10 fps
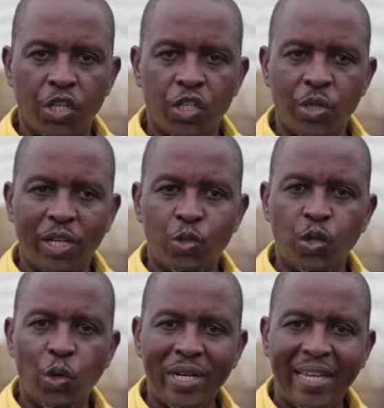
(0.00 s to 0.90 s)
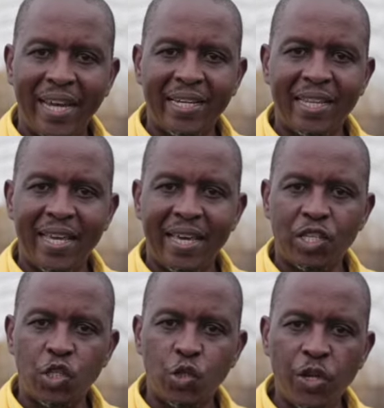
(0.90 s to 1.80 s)
so that you don't get the
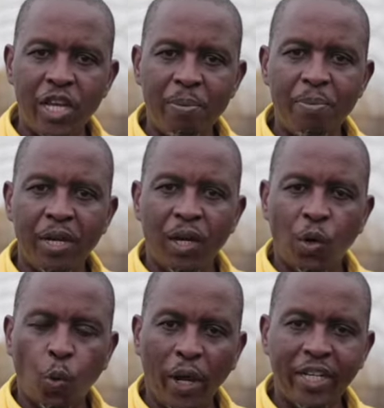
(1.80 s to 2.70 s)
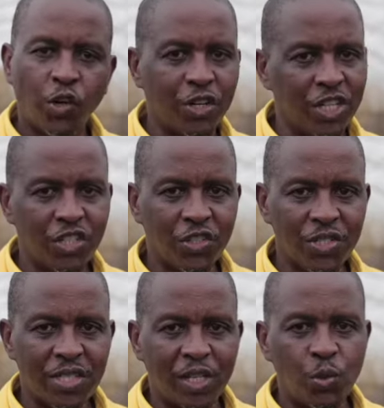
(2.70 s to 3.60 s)
extreme wet
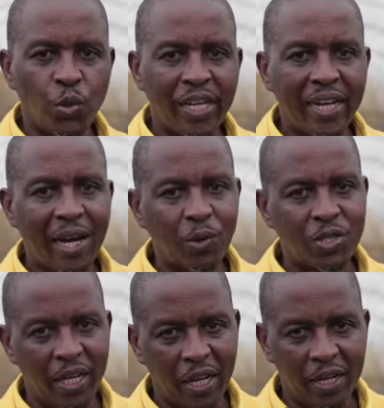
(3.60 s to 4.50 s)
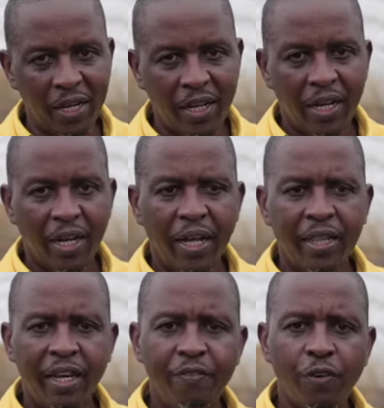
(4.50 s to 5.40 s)
conditions that you would get outside.
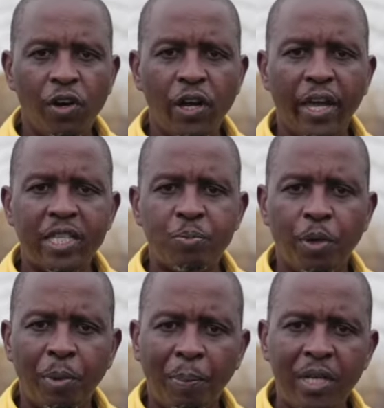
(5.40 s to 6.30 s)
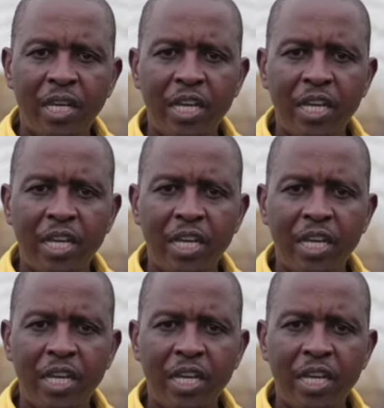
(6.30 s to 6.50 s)
And therefore, it's probably